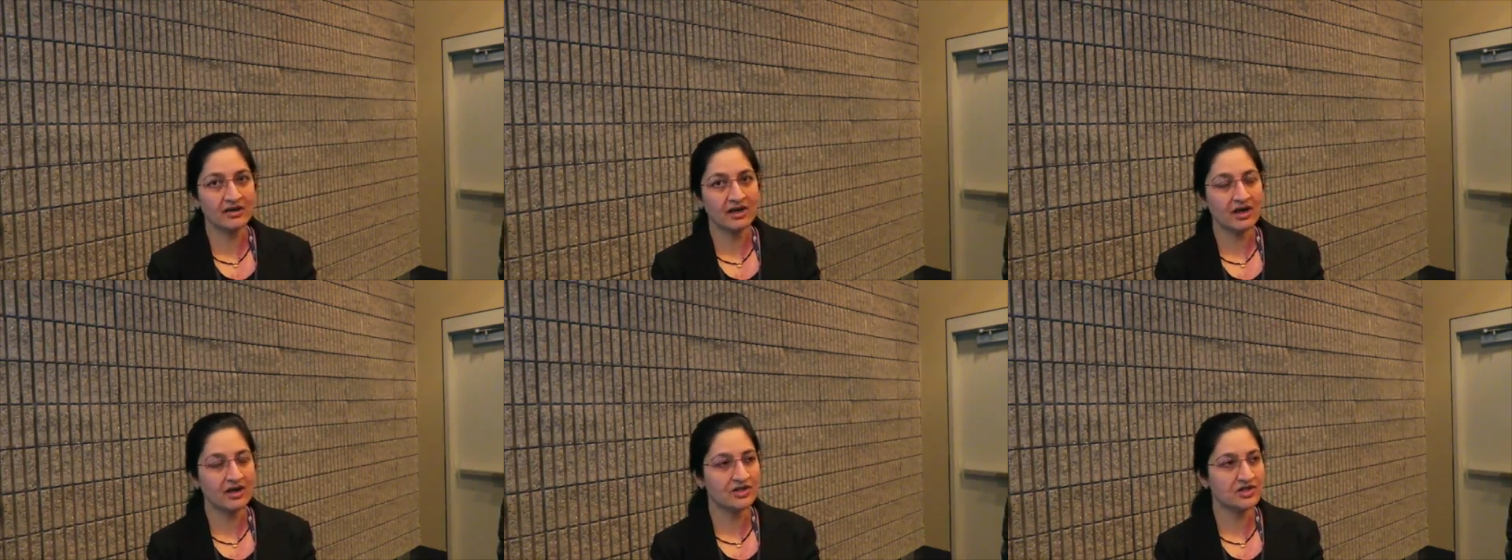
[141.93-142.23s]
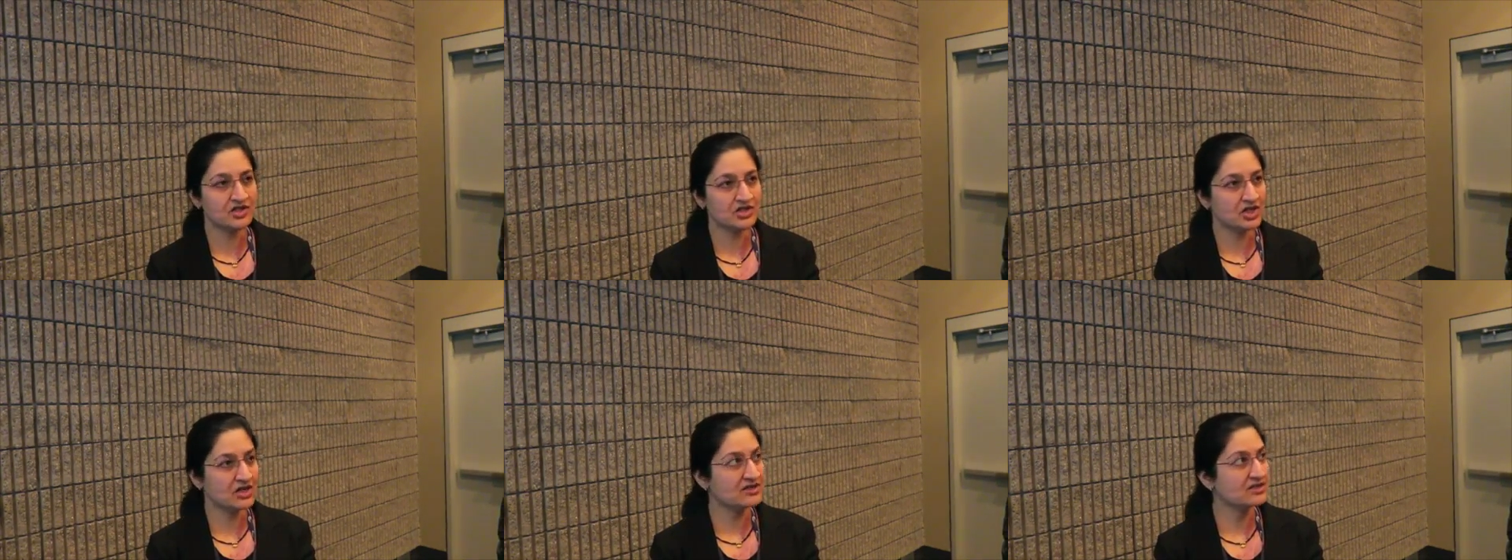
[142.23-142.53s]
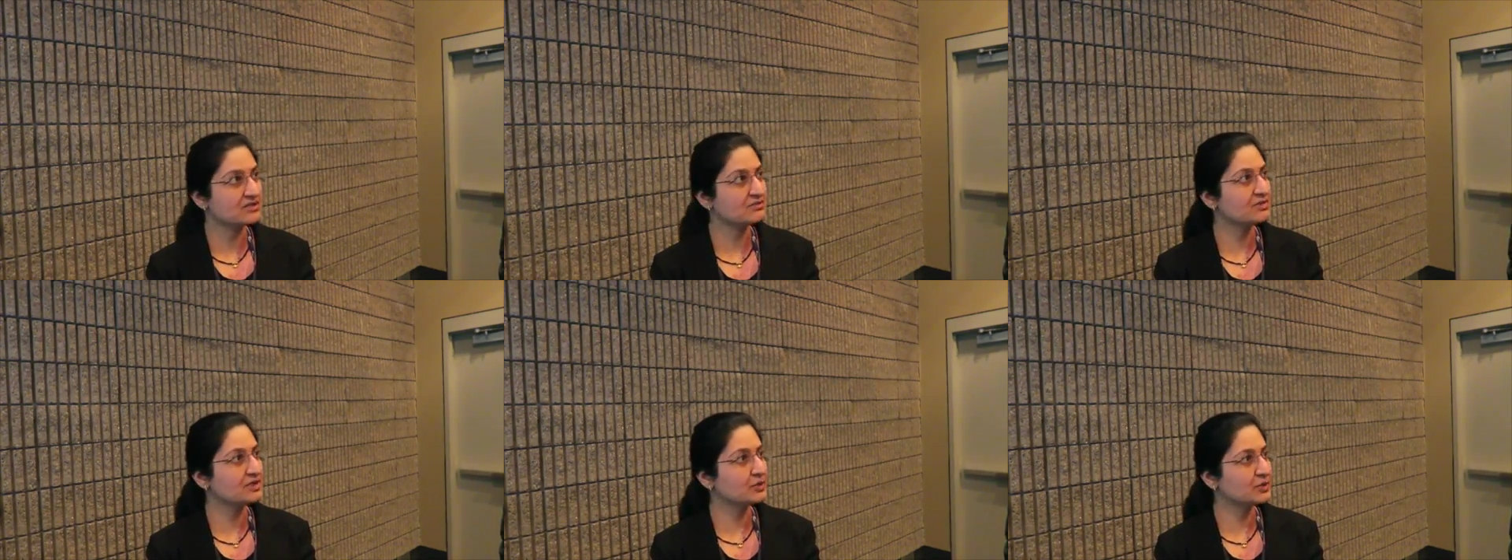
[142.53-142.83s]
large
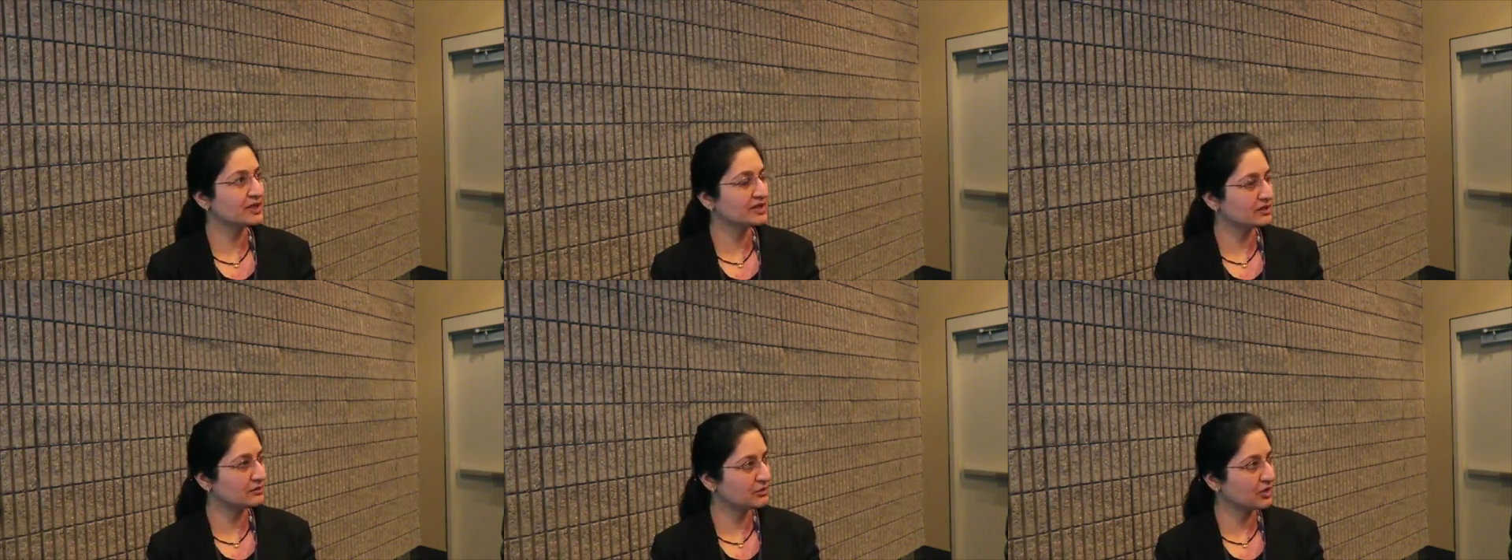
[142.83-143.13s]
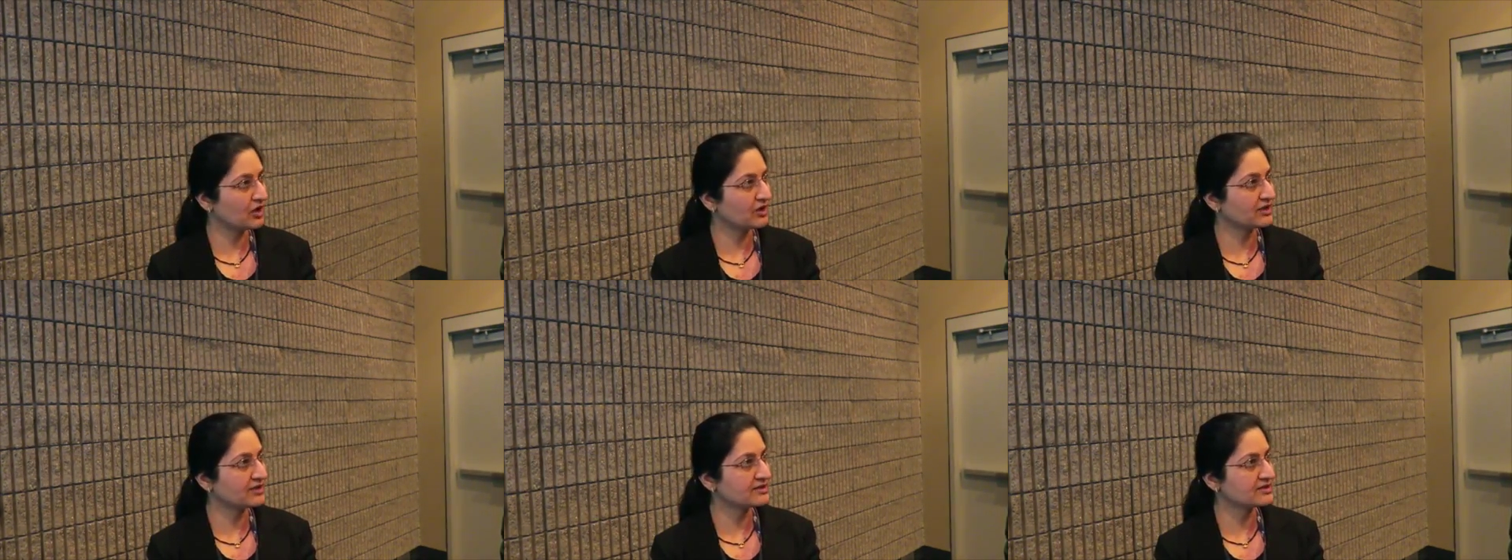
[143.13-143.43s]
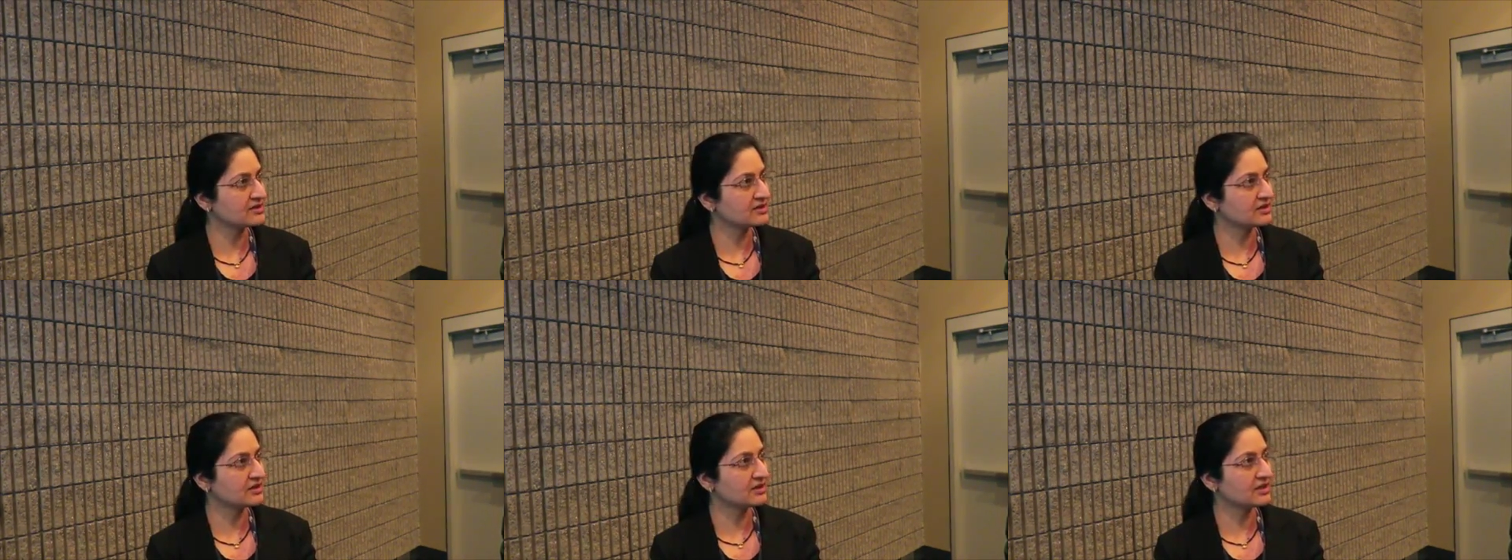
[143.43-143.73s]
shunts between the
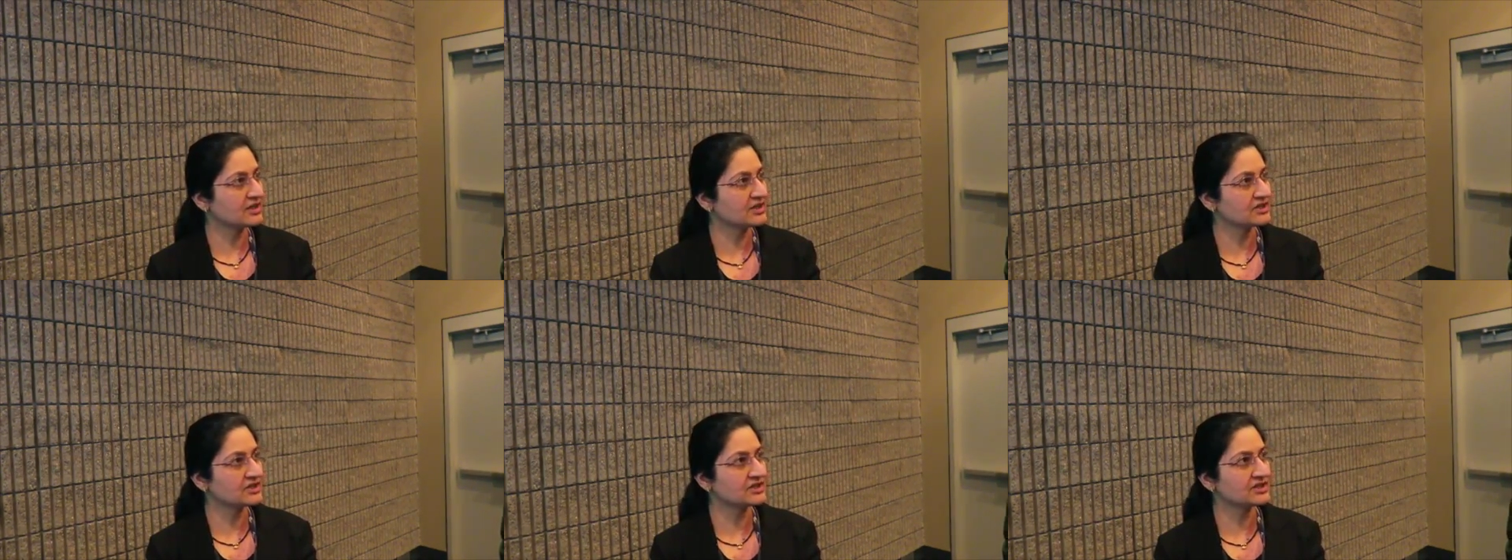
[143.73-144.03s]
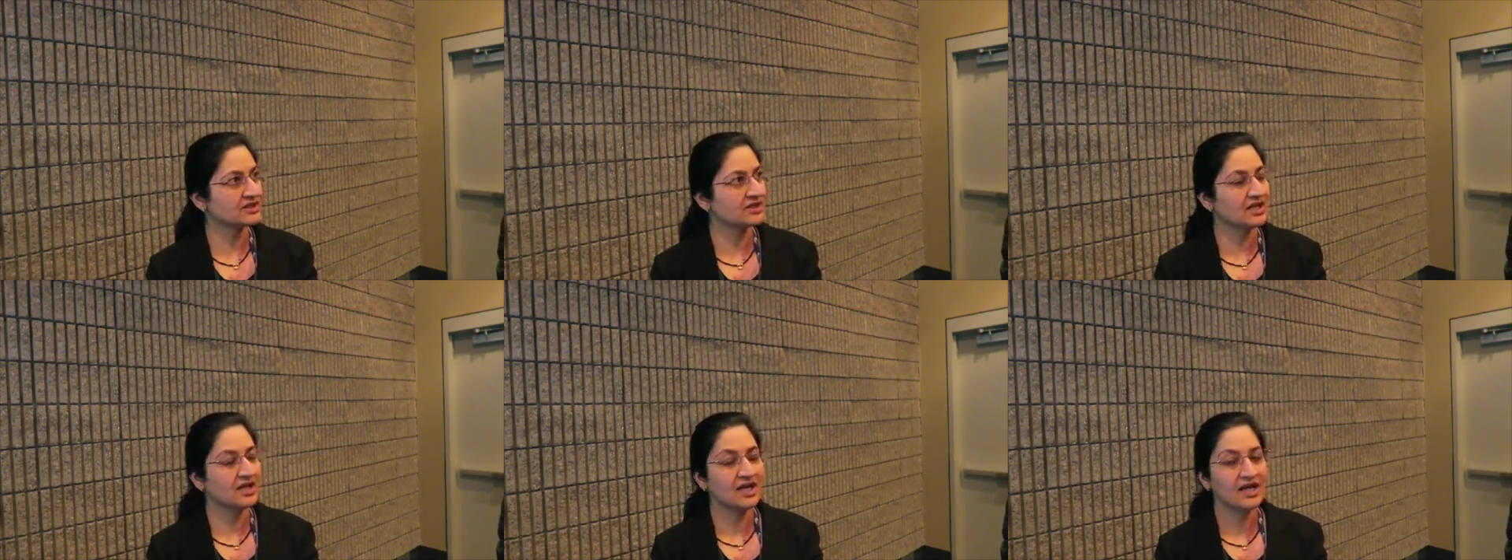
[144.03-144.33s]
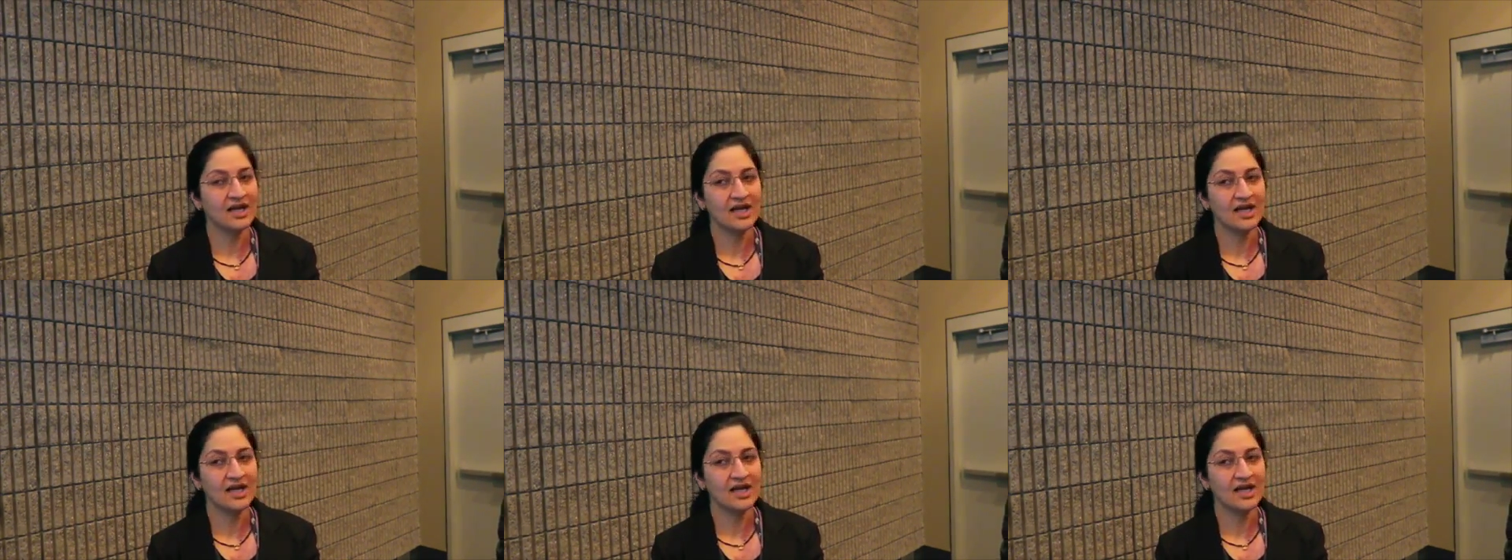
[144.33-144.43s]
bronchial circulation